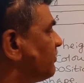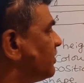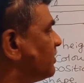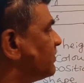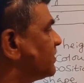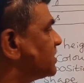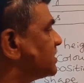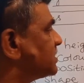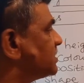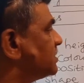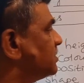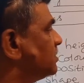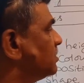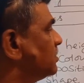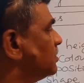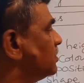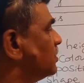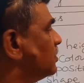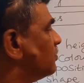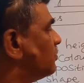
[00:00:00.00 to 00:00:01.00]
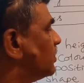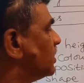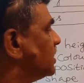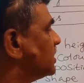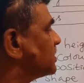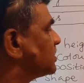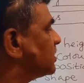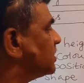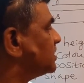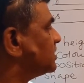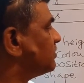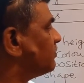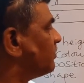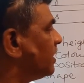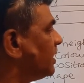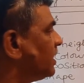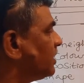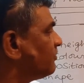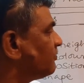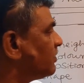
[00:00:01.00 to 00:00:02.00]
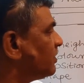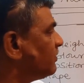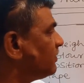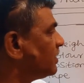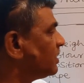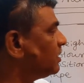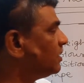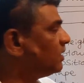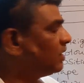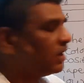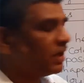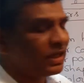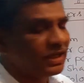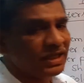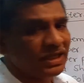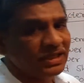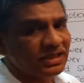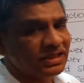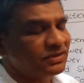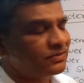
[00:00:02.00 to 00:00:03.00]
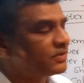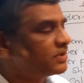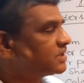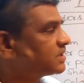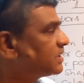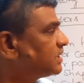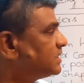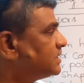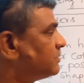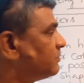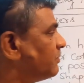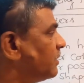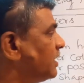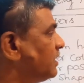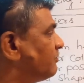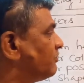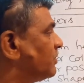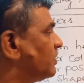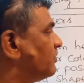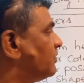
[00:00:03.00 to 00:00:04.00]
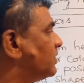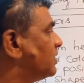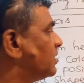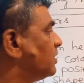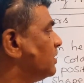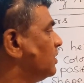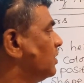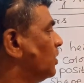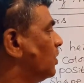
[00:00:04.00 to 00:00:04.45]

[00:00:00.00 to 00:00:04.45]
flowers. One is called as a violet flower and another one is called as a white flower.